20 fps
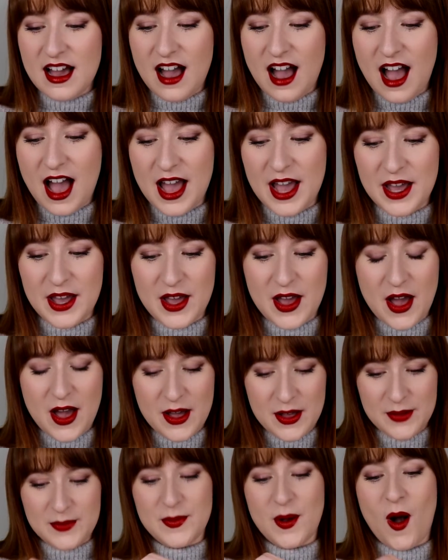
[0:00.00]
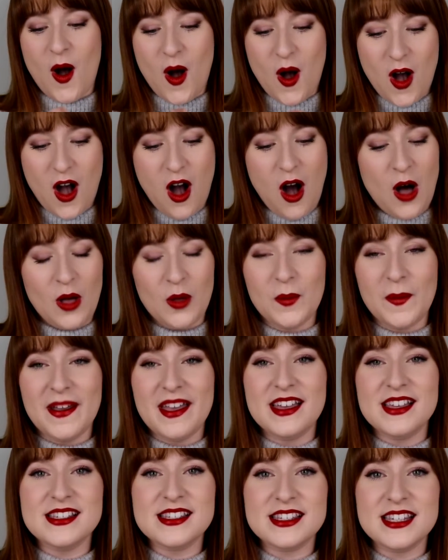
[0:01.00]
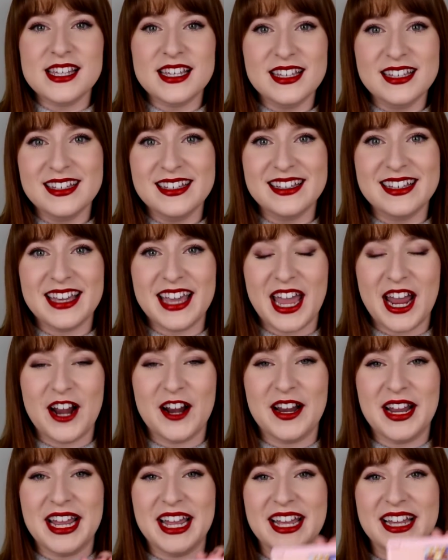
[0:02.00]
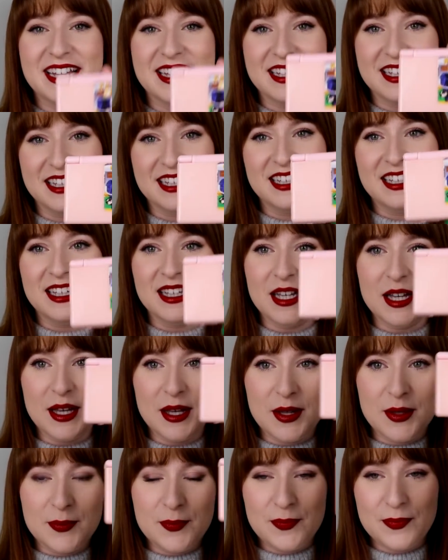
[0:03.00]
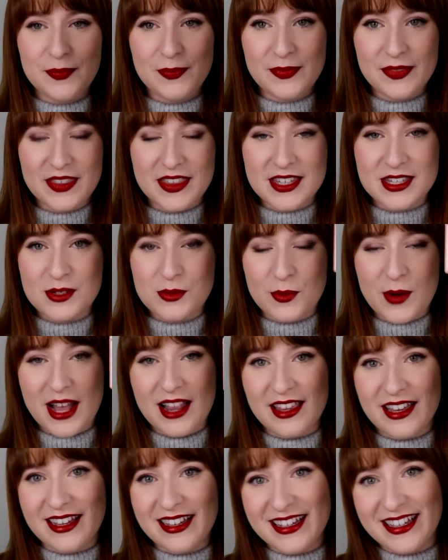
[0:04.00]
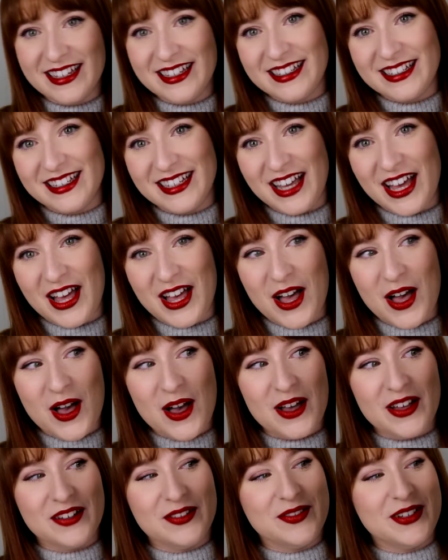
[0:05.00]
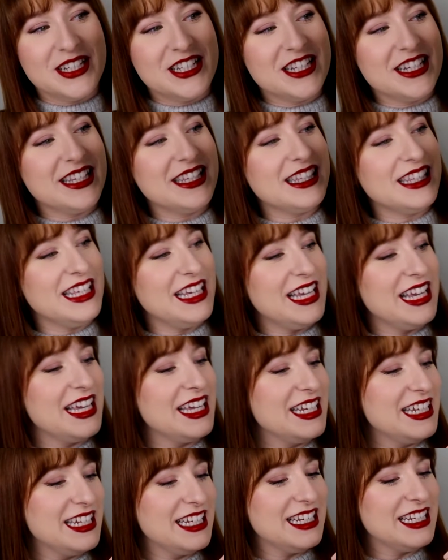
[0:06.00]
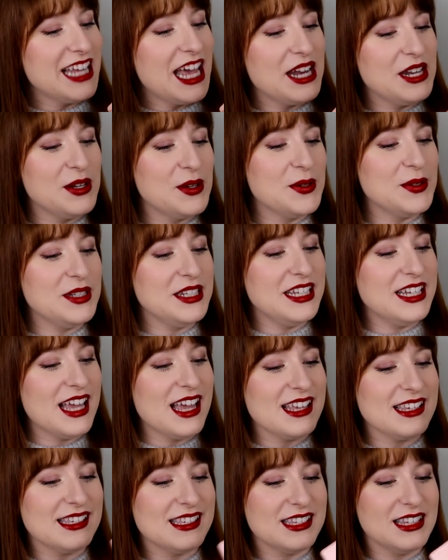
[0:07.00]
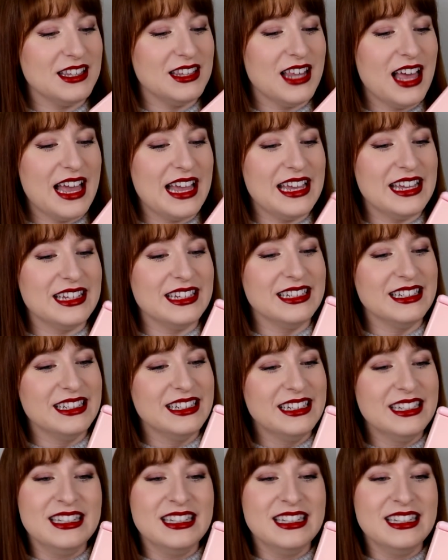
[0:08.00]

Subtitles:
I always carry this relic, which is the Nintendo DS Lite.